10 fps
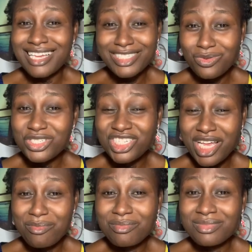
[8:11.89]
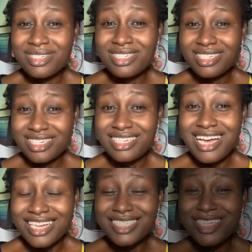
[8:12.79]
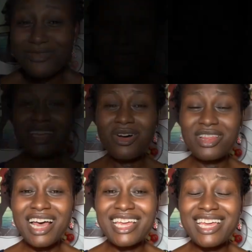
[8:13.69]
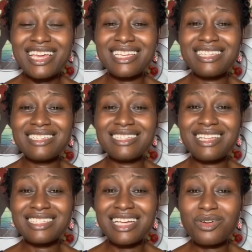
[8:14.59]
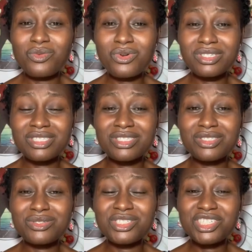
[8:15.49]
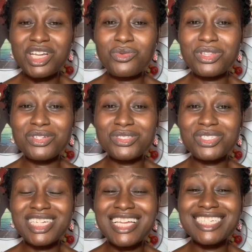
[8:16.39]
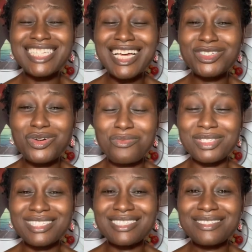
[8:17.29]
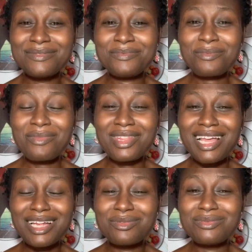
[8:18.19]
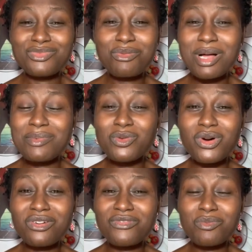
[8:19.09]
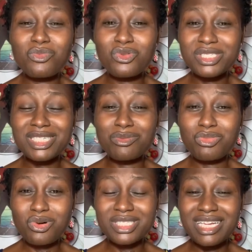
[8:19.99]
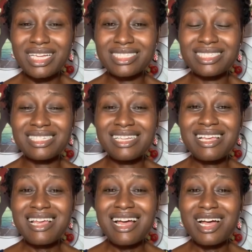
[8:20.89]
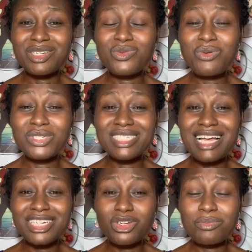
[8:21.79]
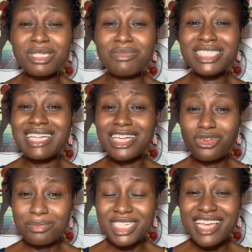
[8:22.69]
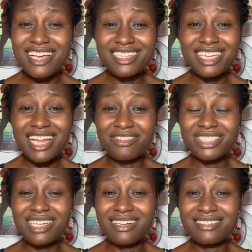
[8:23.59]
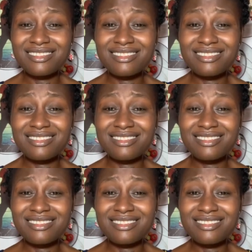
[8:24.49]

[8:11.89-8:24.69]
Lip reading: There is no shame in asking for help. The other A that I want to share with you today is adopt, and probably one of the most important. And when we say adopt, it means adopt a healthy lifestyle.